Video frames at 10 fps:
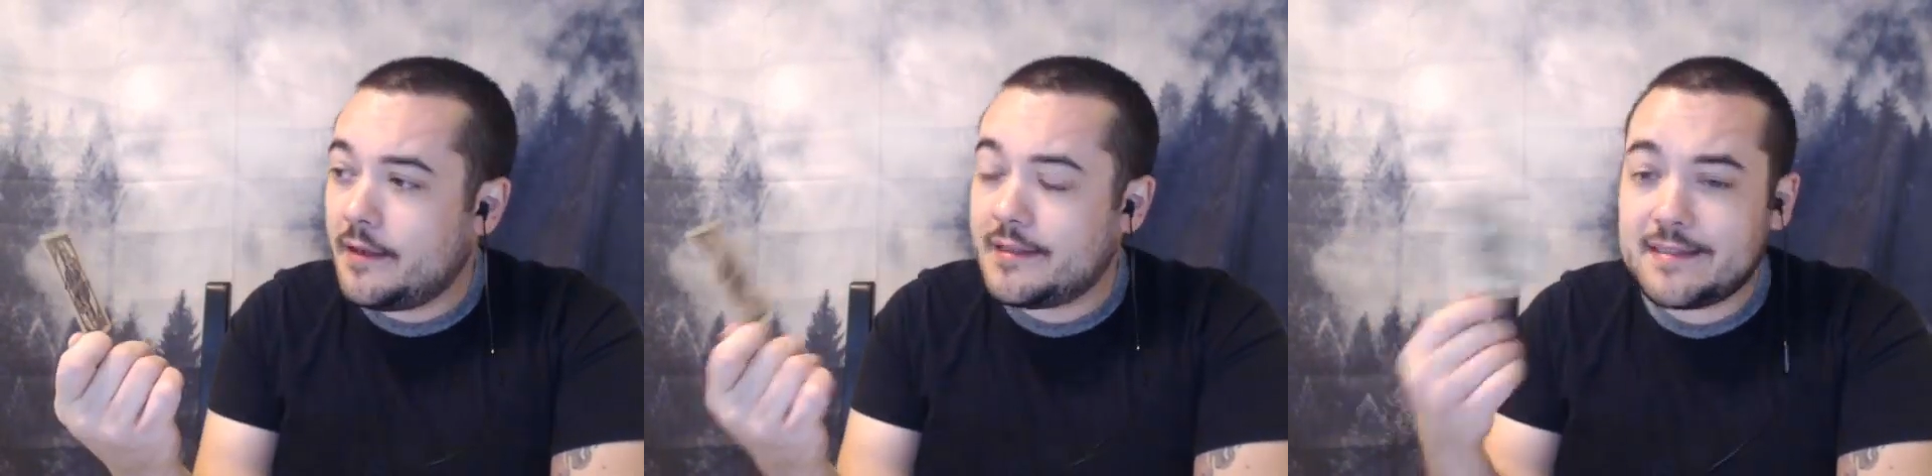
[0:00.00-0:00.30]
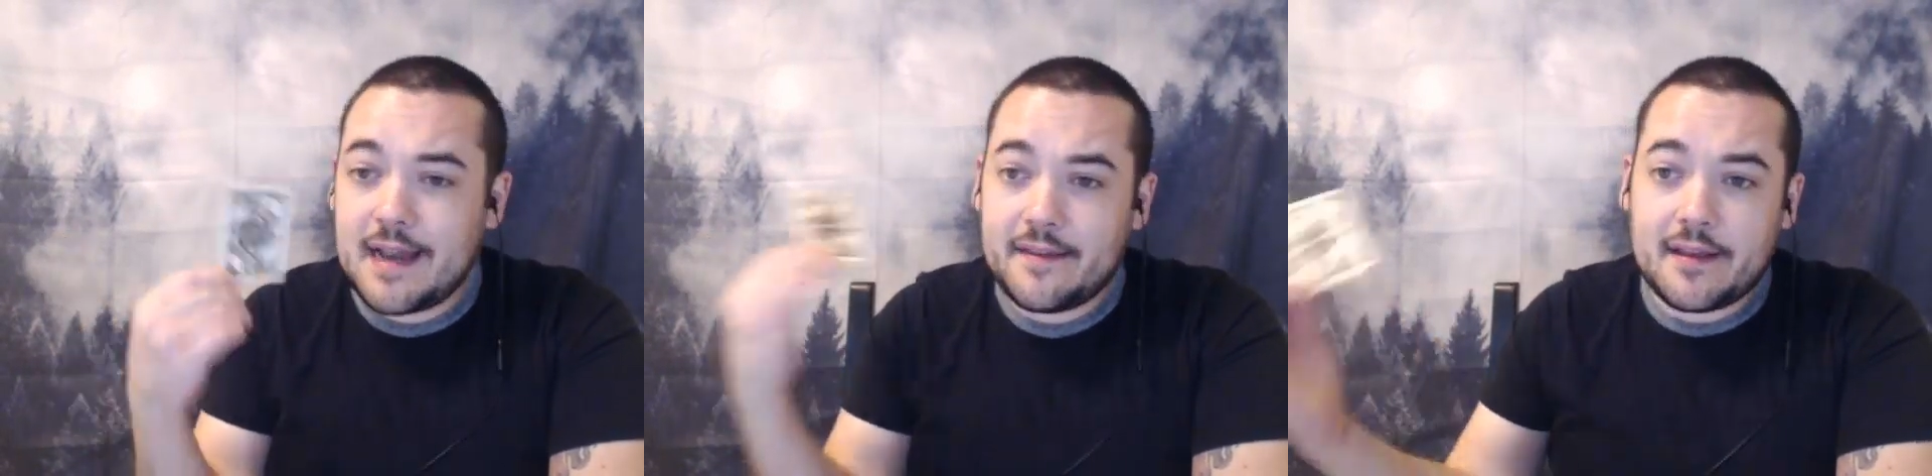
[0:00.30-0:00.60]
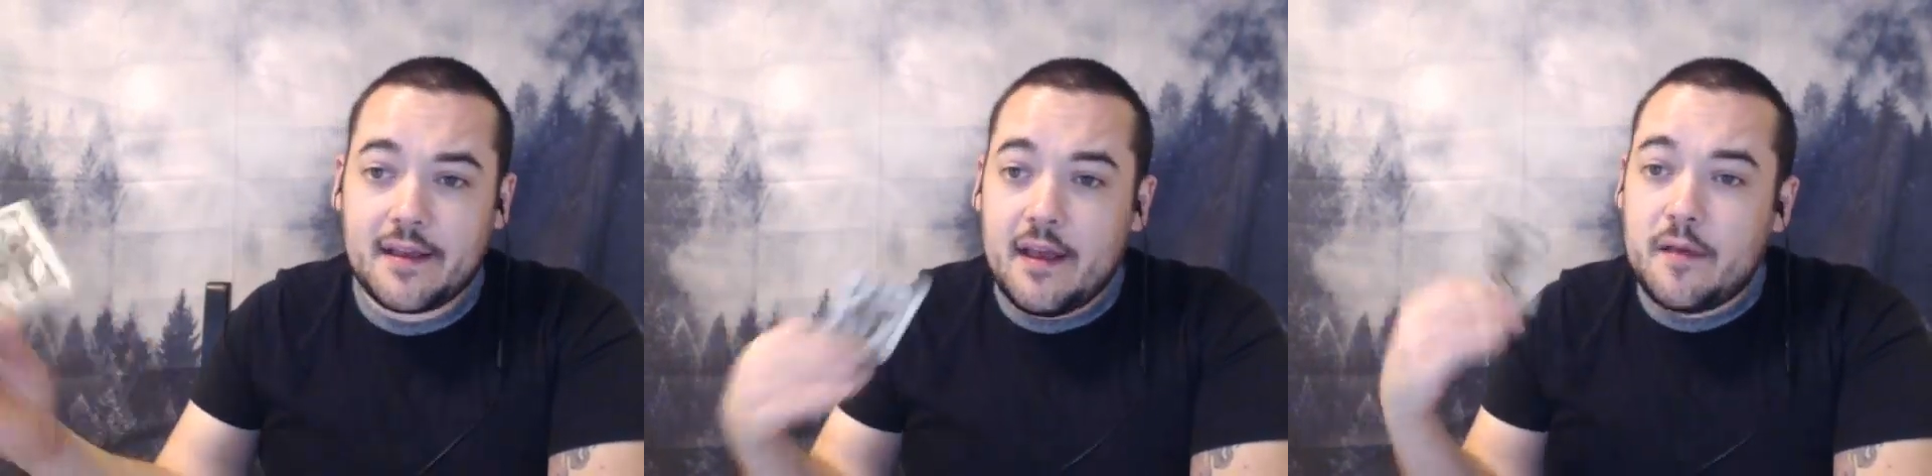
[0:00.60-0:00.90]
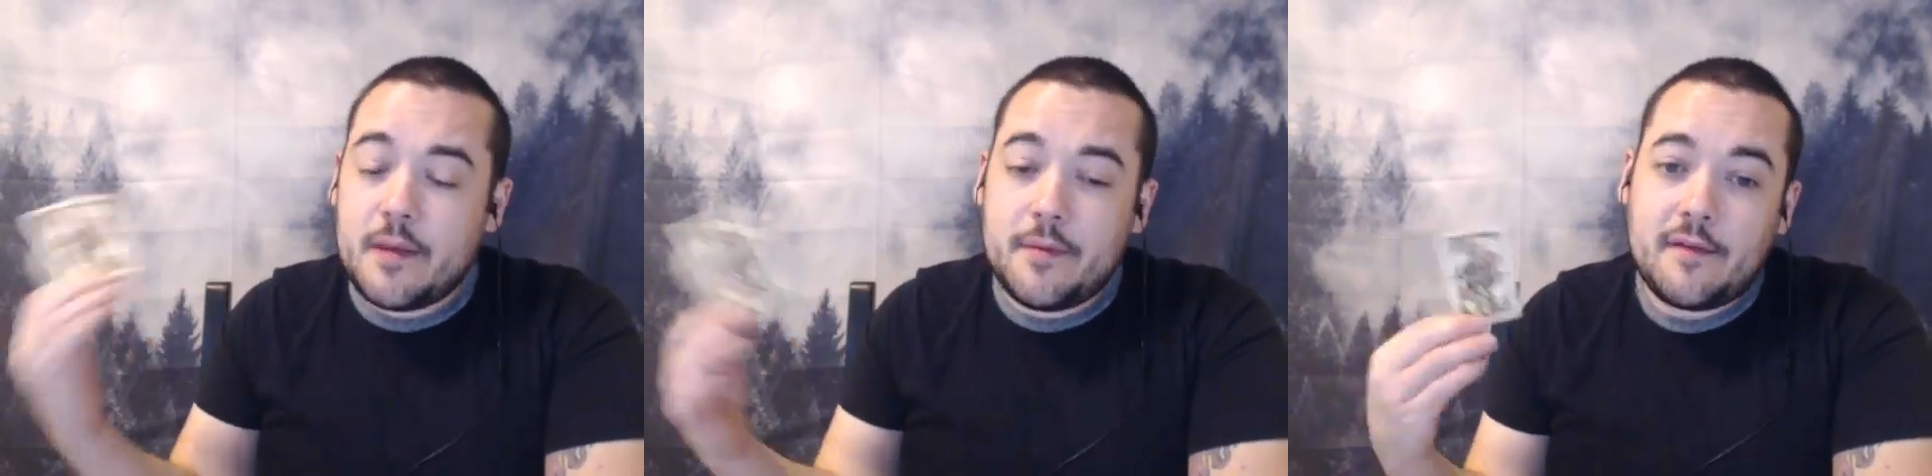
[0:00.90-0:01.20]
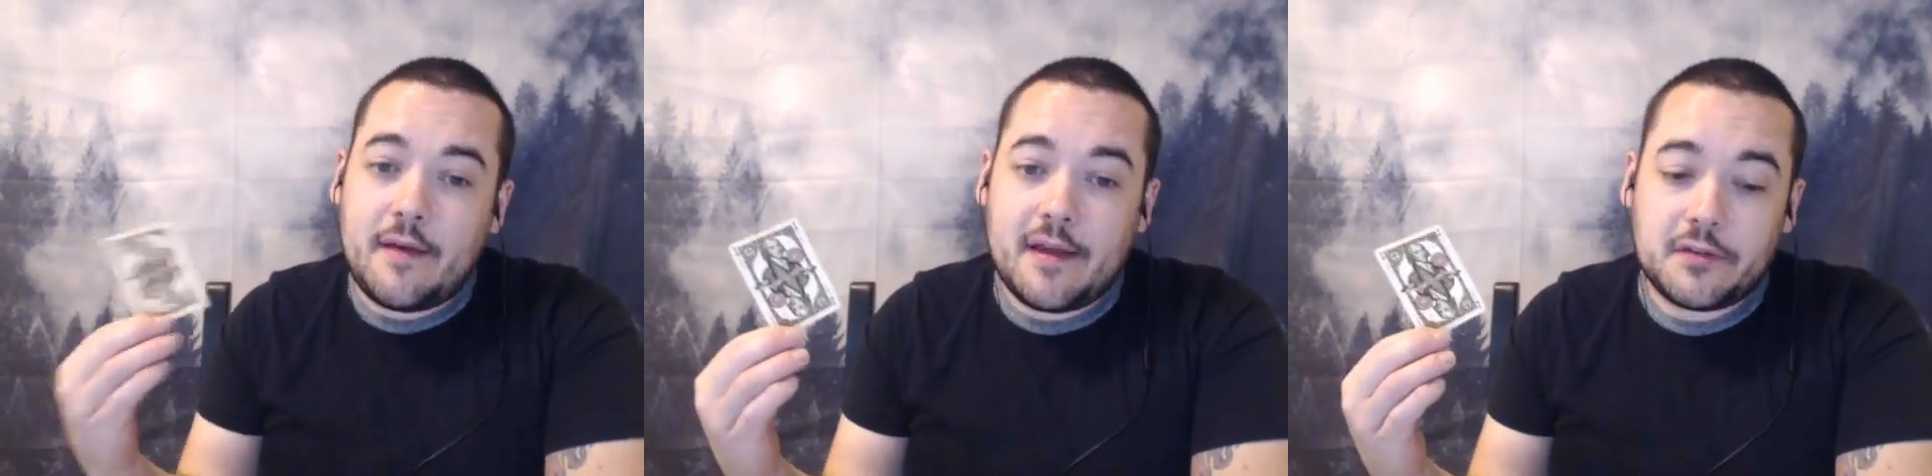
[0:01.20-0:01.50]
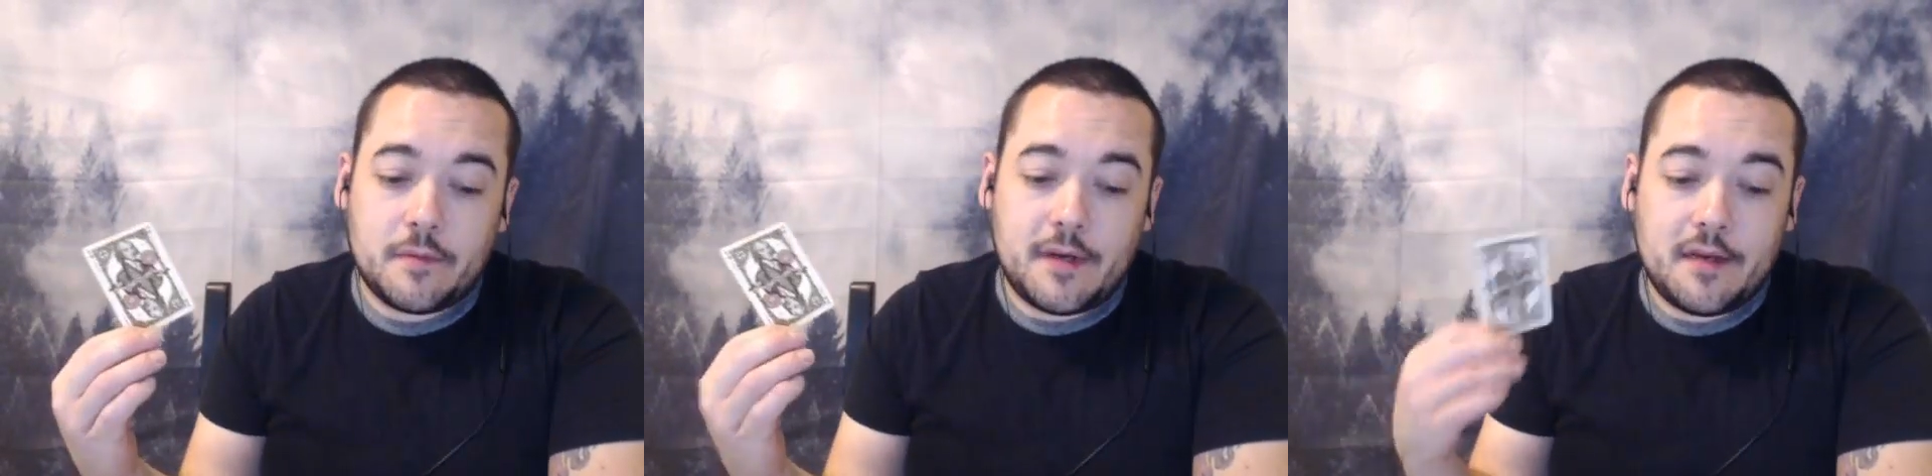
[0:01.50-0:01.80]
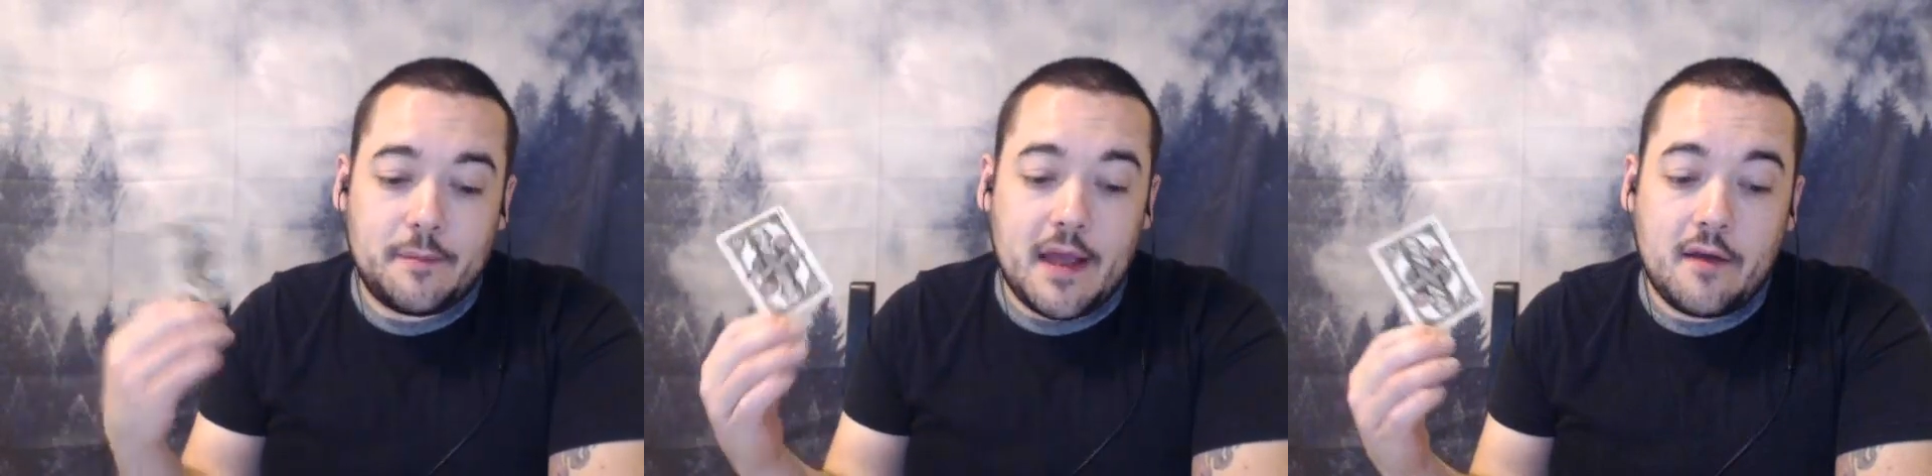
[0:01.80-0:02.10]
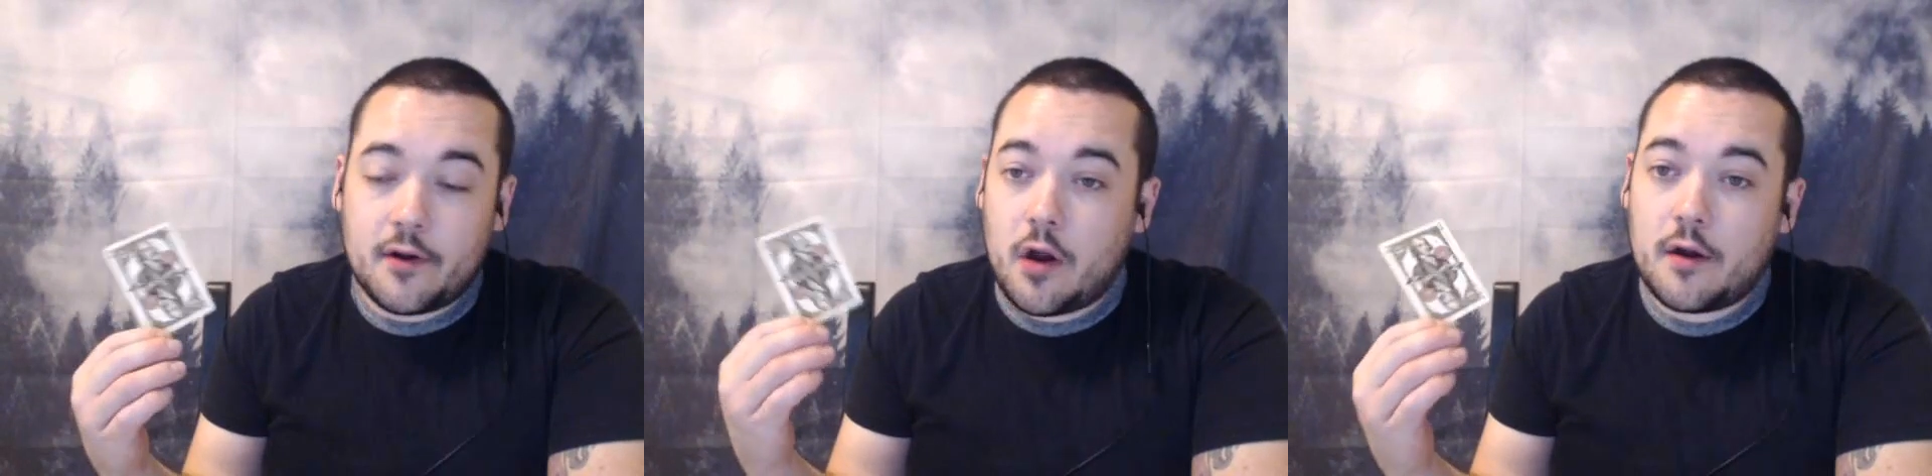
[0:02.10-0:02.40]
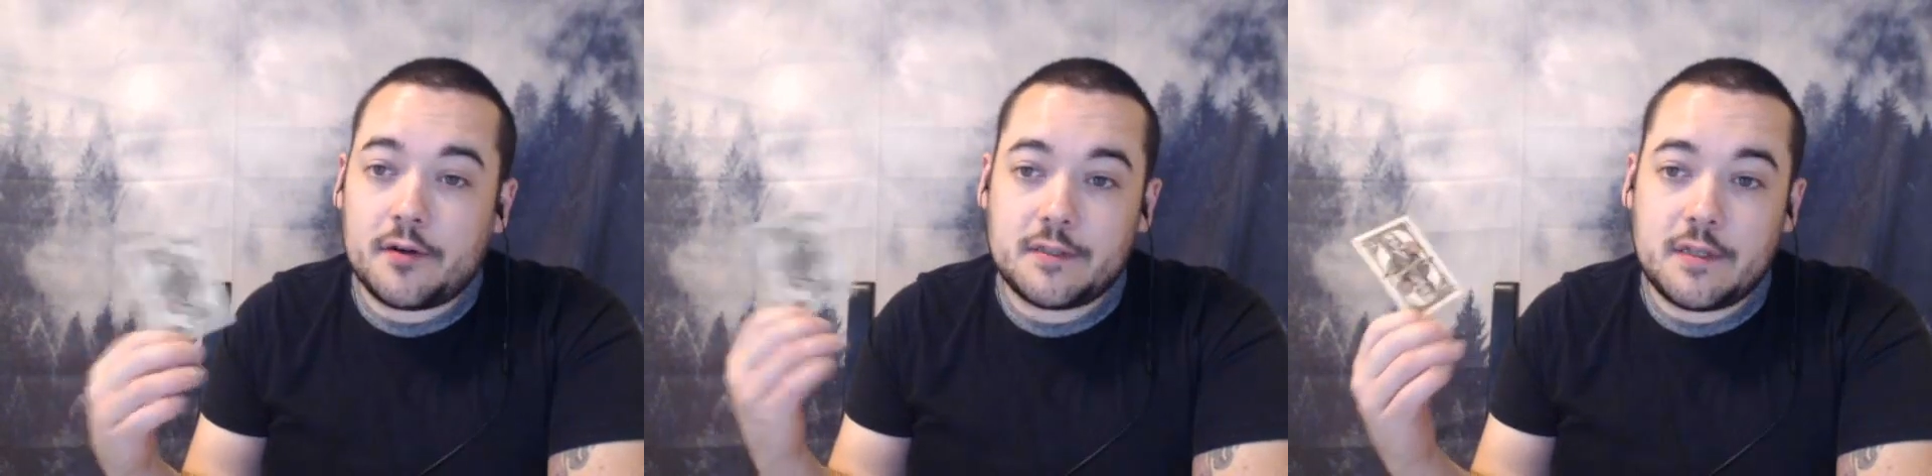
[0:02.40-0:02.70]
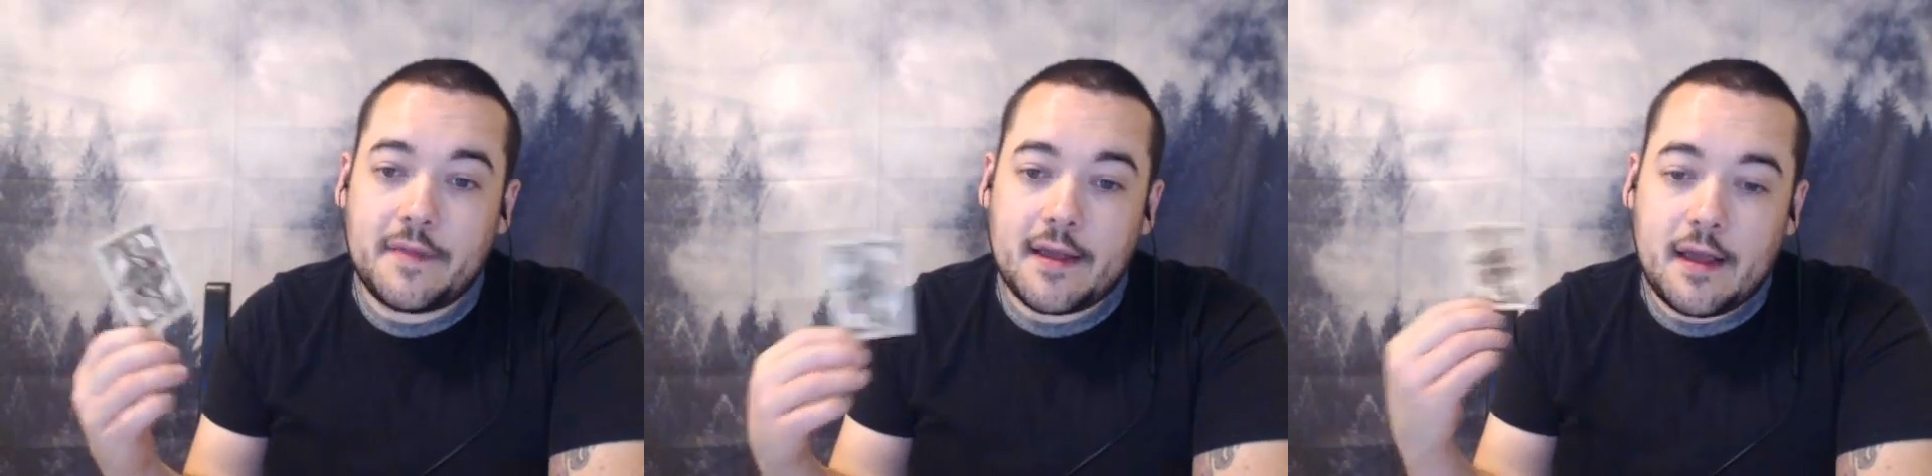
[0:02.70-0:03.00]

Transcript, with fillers: decide like maybe if you have extra money to pay off a card or something